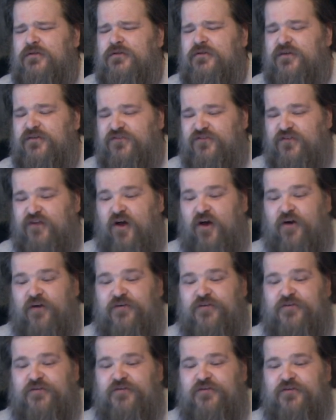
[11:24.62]
They
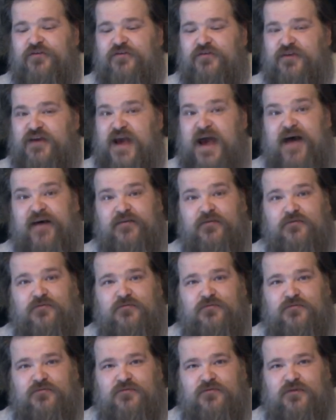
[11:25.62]
slaughtered cattle
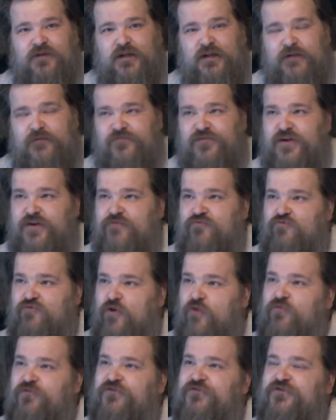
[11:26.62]
they
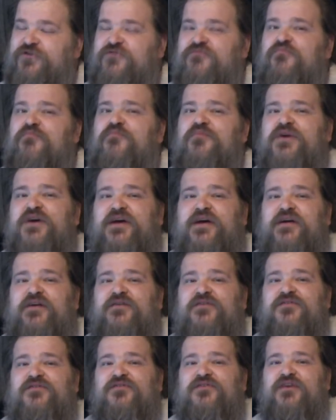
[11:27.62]
roasted
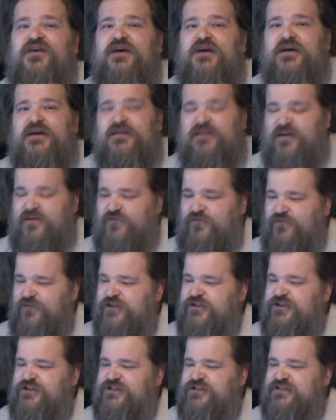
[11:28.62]
pigs, they
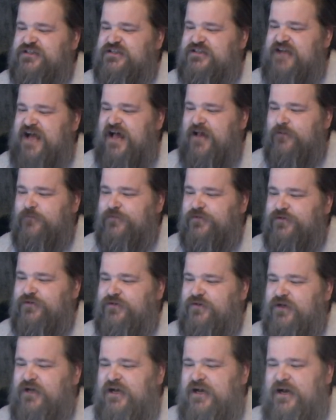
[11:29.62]
fished
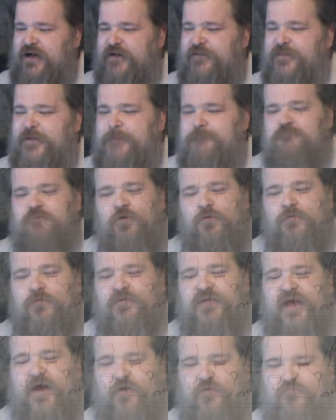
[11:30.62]
salmon, and they
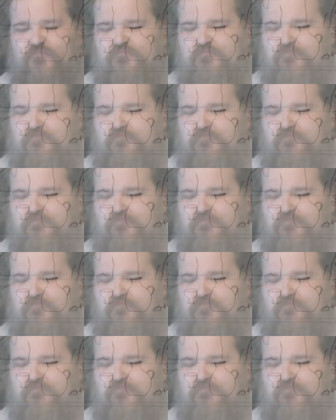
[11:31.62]
pulled out